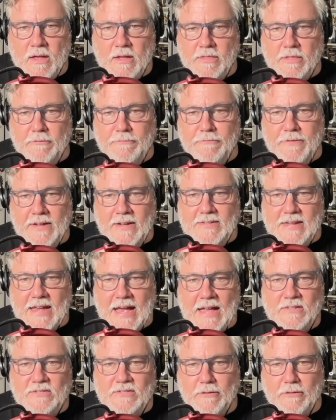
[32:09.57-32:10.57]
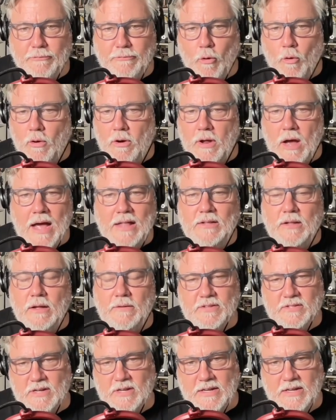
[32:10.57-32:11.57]
the Fantastic Four, I love
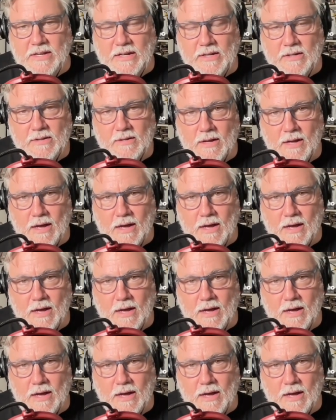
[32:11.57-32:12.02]
this idea.